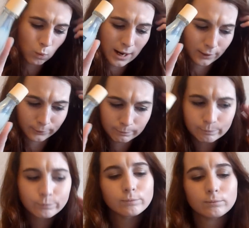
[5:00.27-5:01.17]
well,
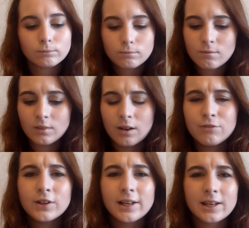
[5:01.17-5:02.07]
I
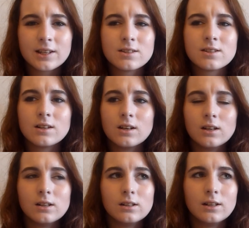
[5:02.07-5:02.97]
feel like it's
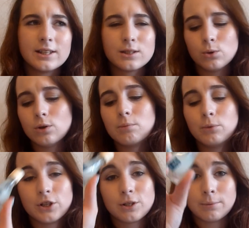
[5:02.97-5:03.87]
called a
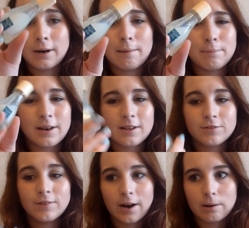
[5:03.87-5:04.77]
moisture prep, but
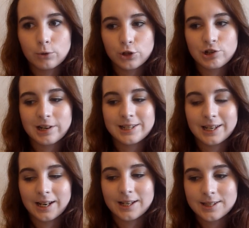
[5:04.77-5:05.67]
it's very
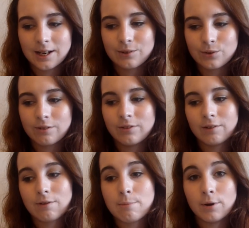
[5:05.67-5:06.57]
moisturising in itself, so I feel
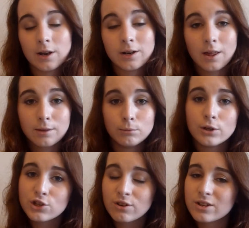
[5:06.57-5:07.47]
if I put another
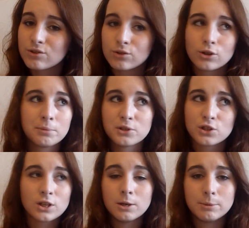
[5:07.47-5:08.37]
moisturiser on top, it's
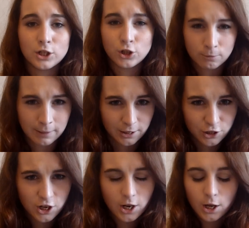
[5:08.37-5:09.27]
just going to be too much.